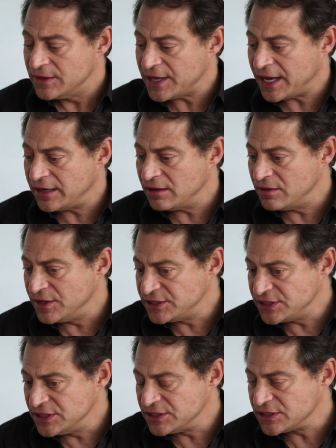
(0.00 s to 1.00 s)
That
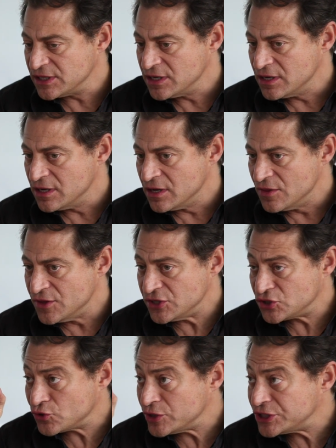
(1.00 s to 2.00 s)
this is the
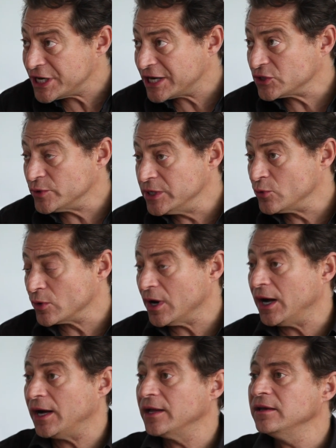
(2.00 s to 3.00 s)
trajectory we're
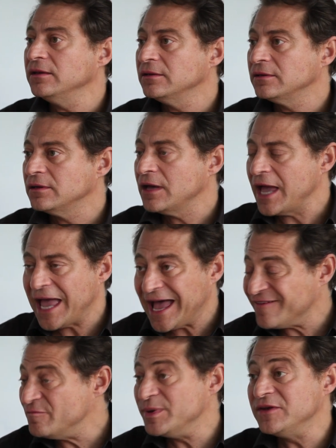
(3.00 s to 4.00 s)
on,
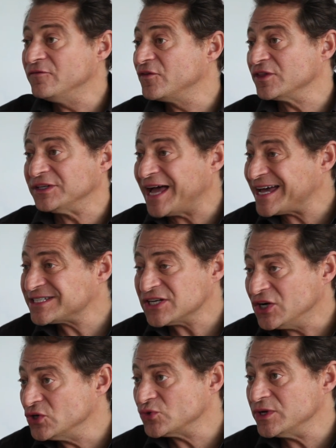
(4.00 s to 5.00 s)
have been for the last
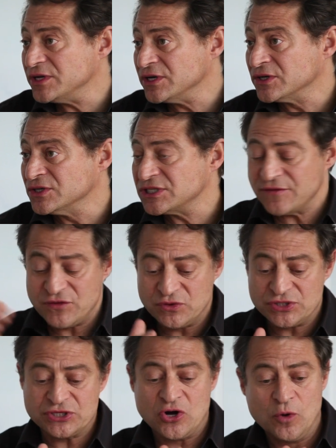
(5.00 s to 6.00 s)
100 years. If you
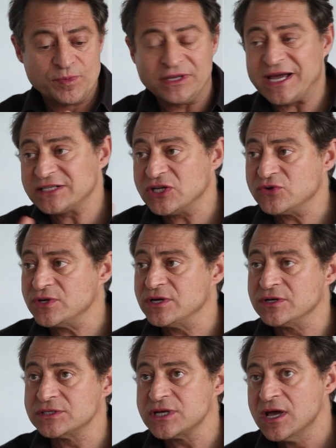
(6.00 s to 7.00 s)
scope the last 100
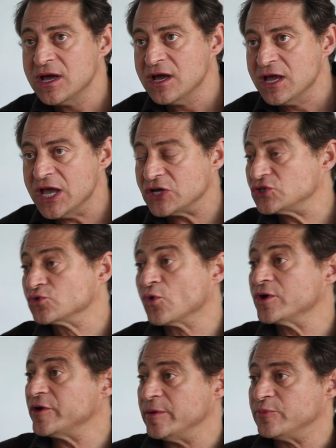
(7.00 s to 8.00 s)
years,
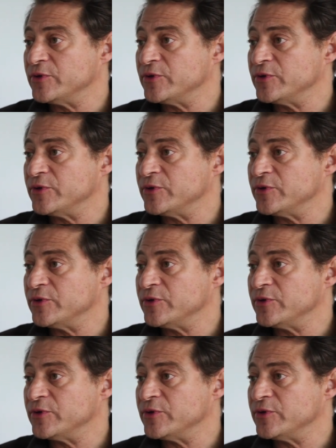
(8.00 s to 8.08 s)
extraordinary